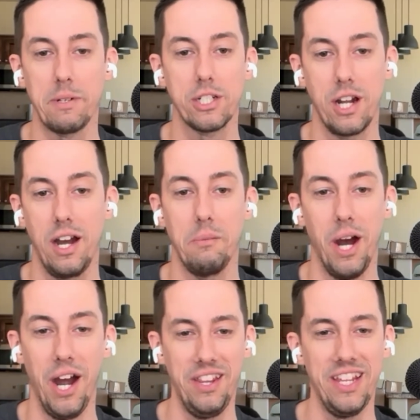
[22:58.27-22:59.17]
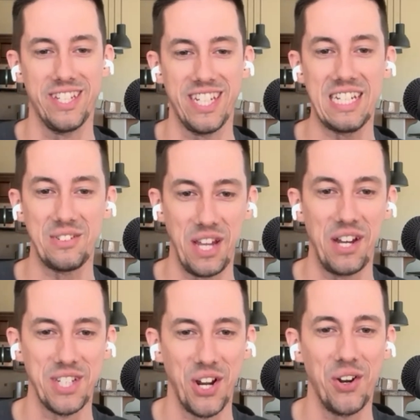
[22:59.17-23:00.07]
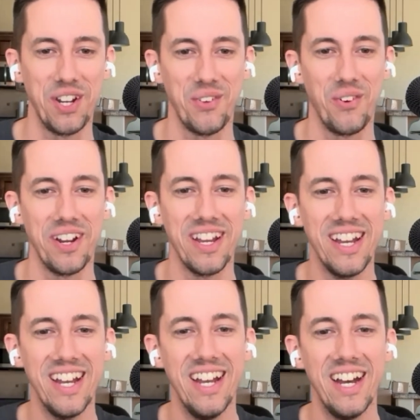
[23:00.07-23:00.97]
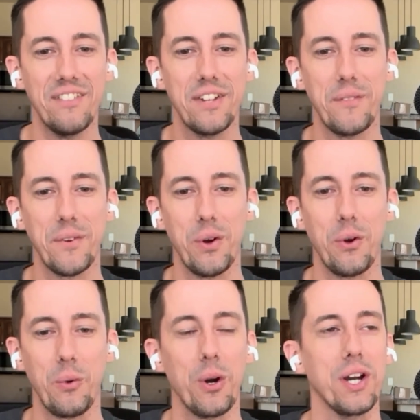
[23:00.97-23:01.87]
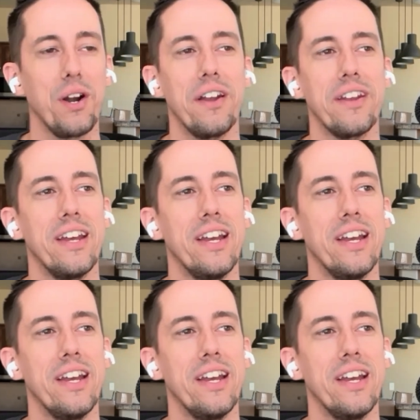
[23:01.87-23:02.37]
much time behind the scenes without telling anyone. That's something we were working on.